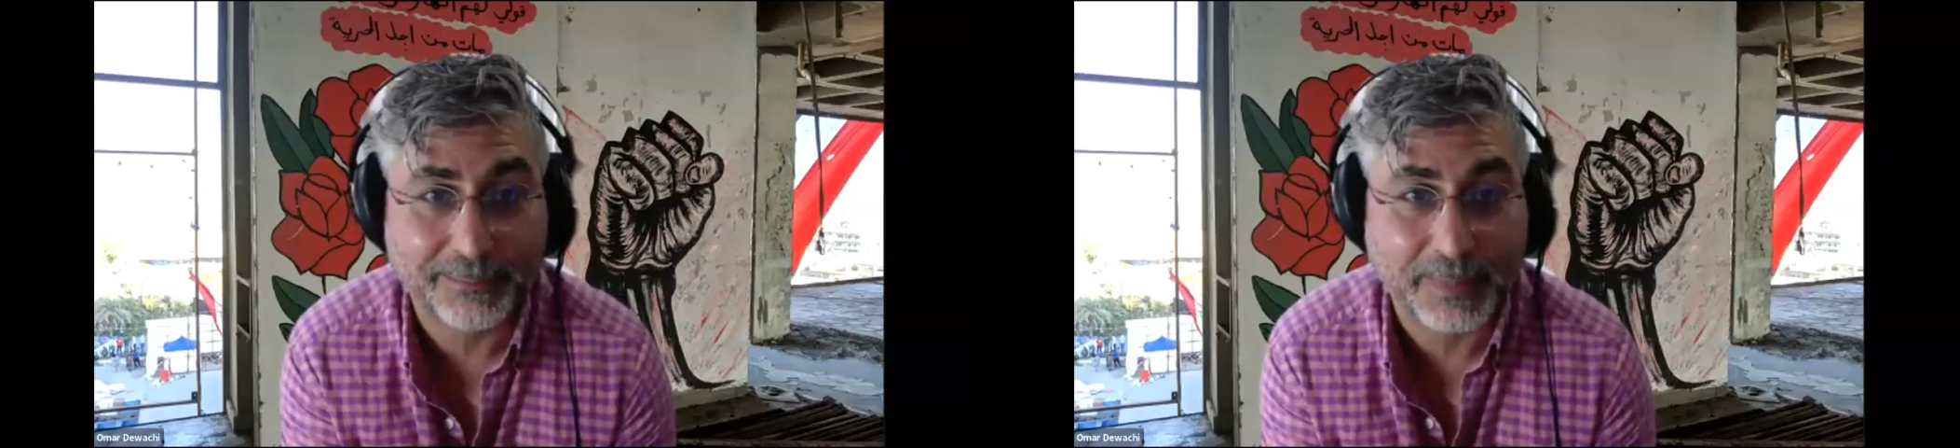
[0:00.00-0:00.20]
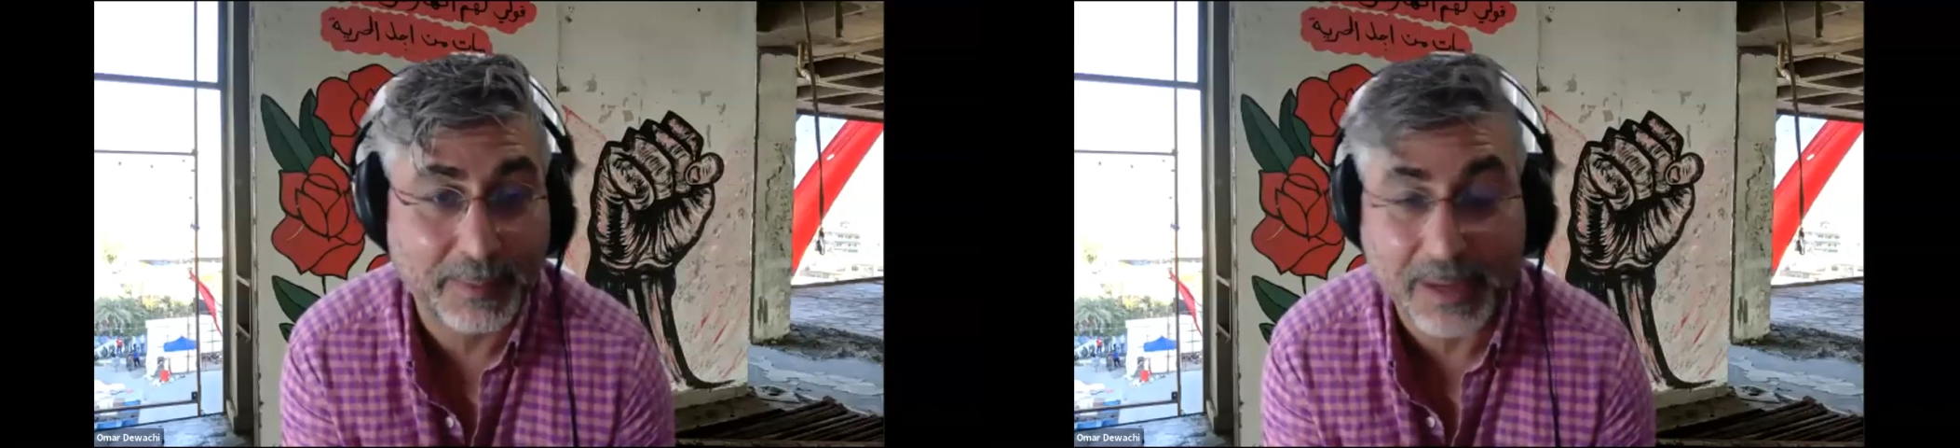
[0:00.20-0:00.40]

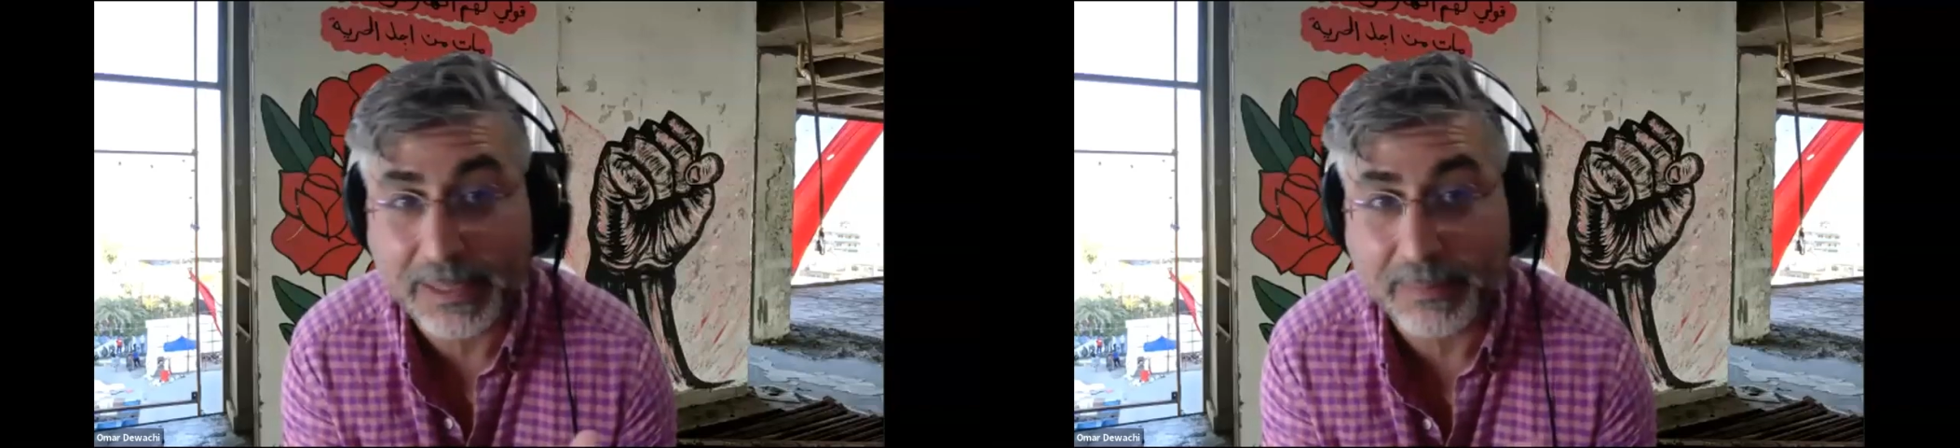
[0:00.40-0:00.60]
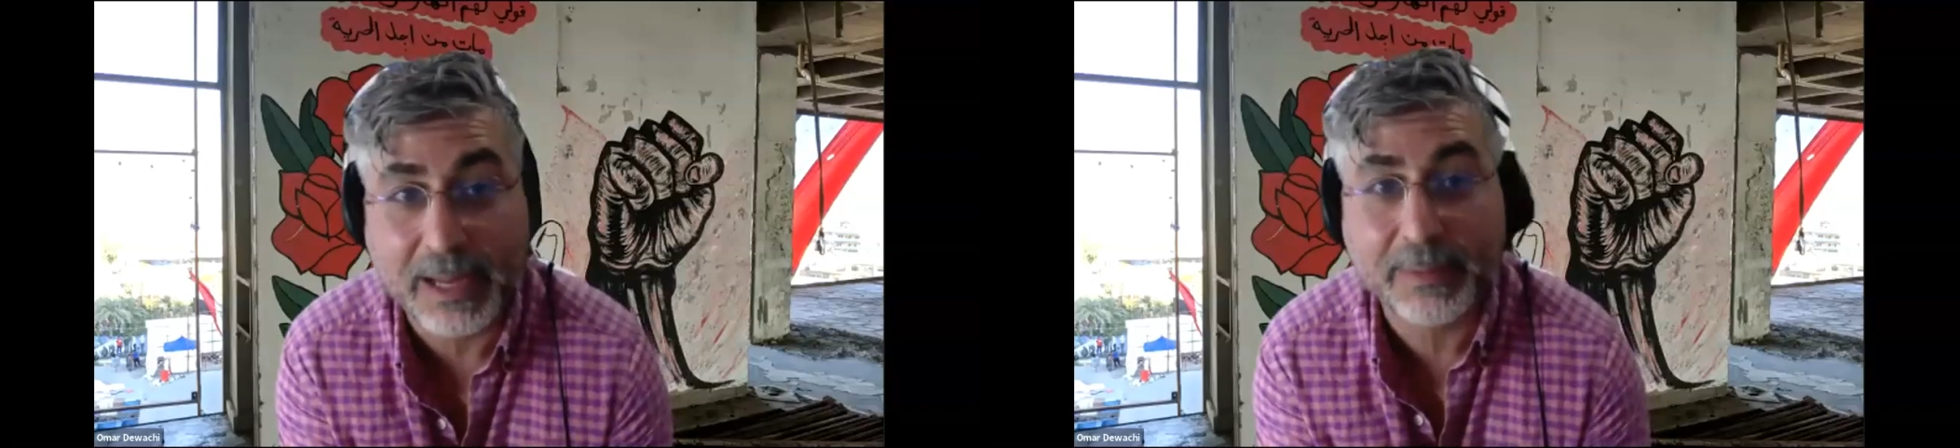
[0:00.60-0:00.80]

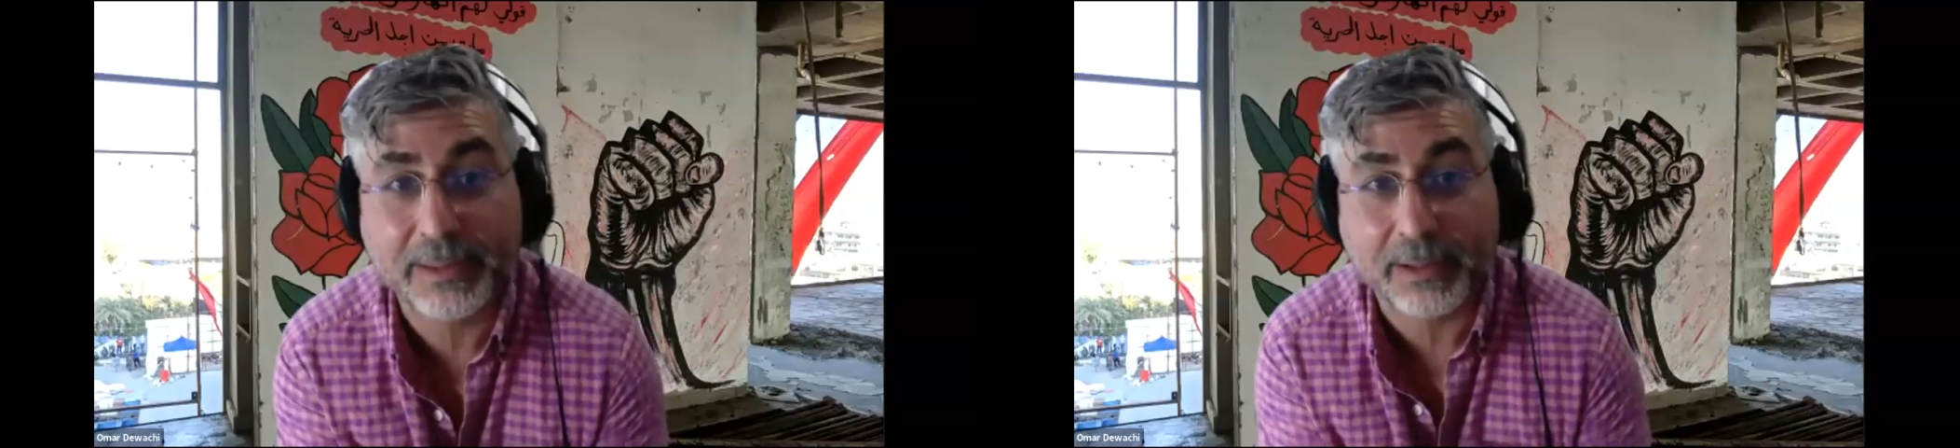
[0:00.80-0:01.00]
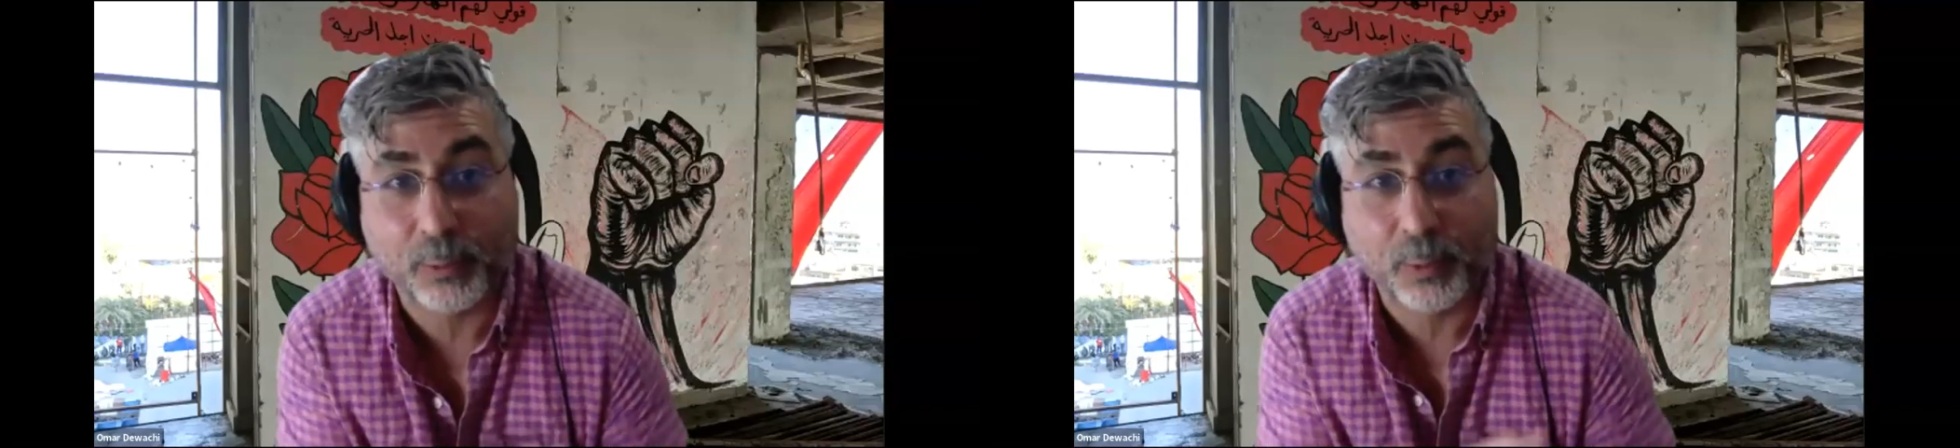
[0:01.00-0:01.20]
maybe
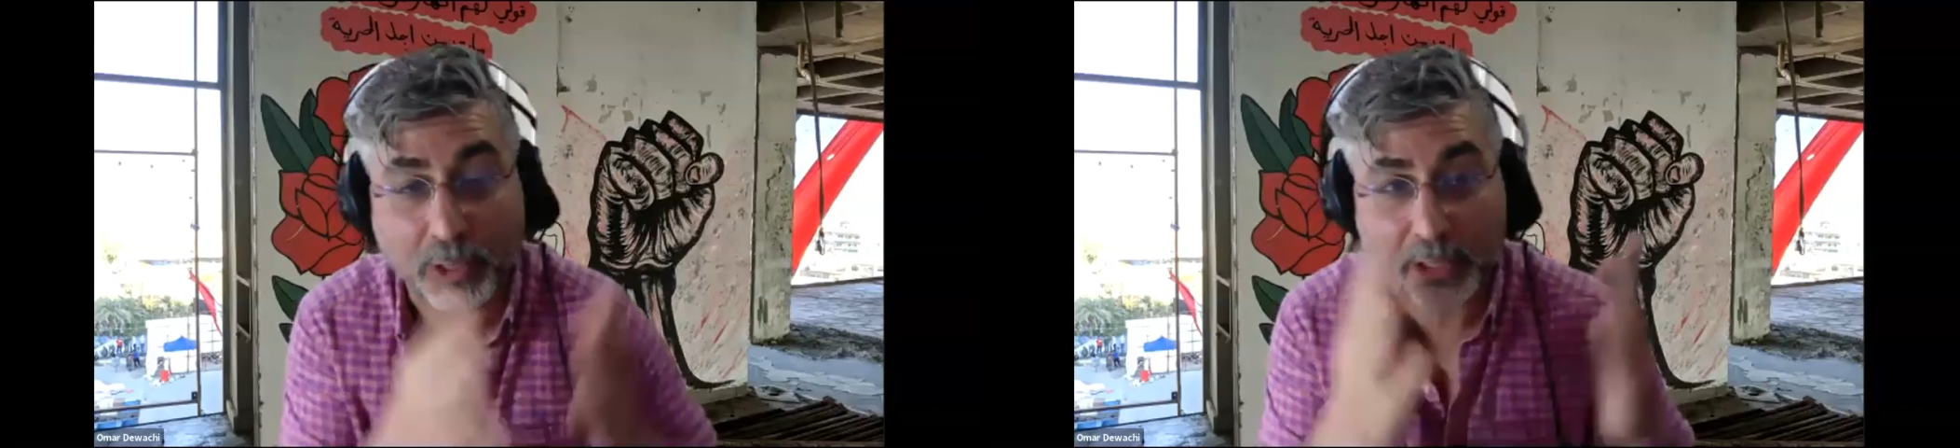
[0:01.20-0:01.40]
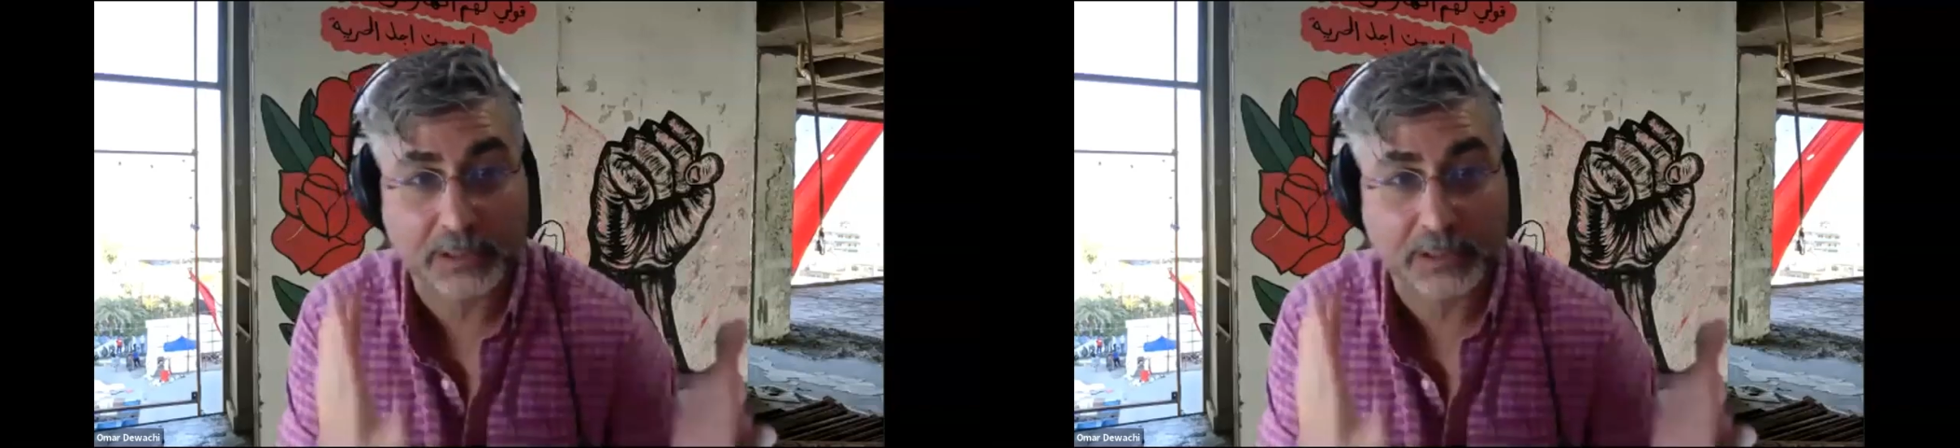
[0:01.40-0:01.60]
there were